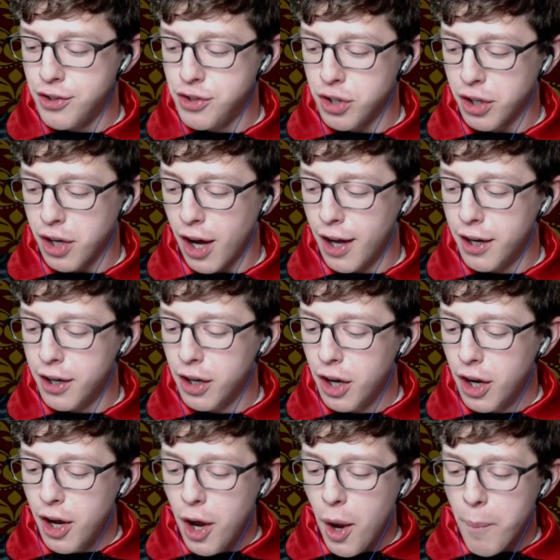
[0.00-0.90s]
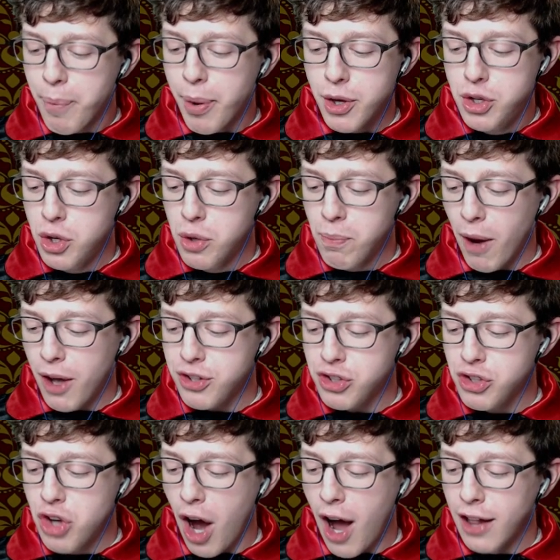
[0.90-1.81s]
gun. But you must
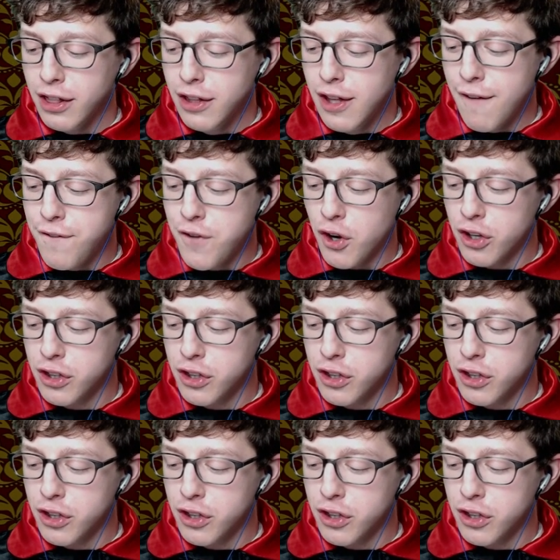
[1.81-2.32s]
not live your